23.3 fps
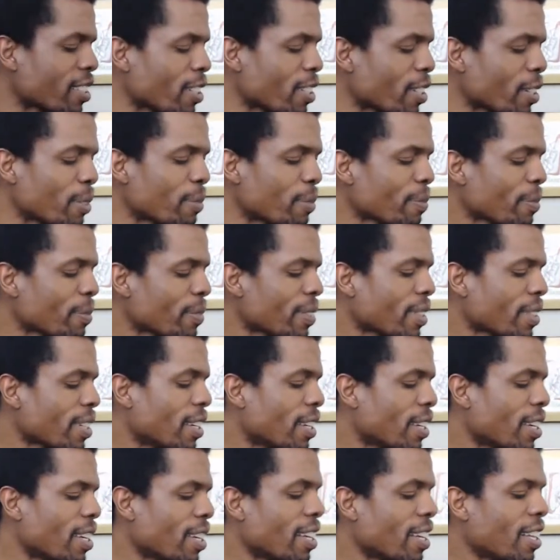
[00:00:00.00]
you know.
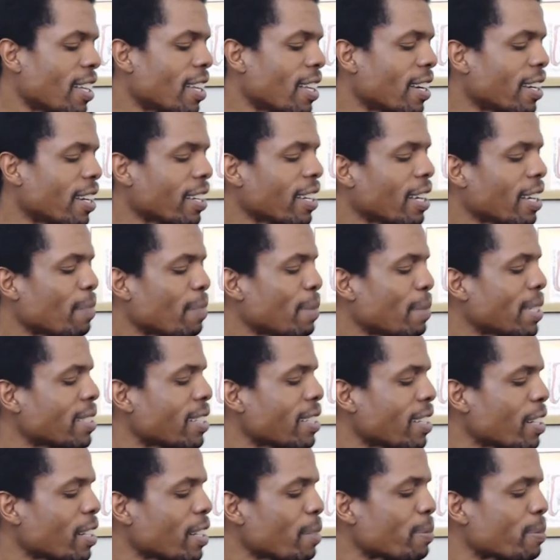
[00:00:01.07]
Like, I messed
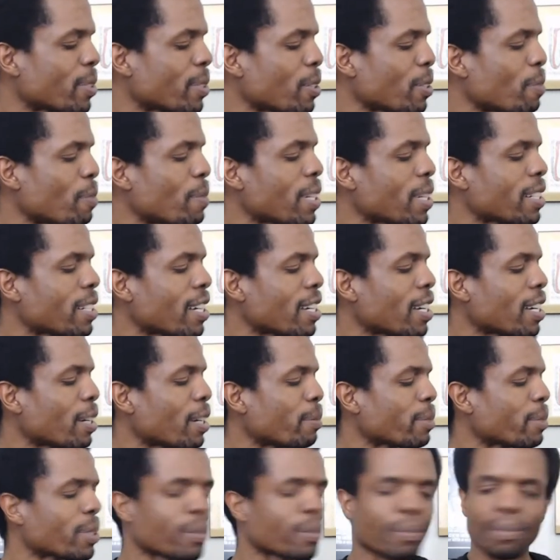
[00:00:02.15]
that up so many times.
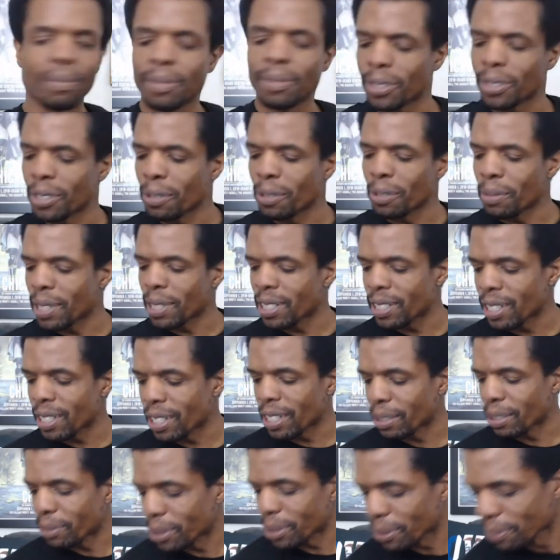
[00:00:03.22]
So many
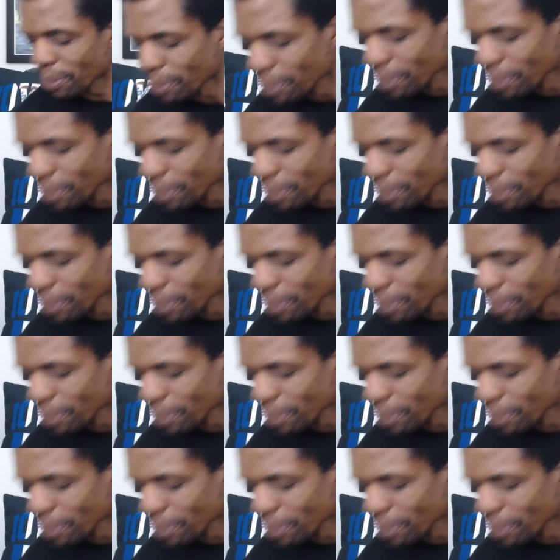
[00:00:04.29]
times.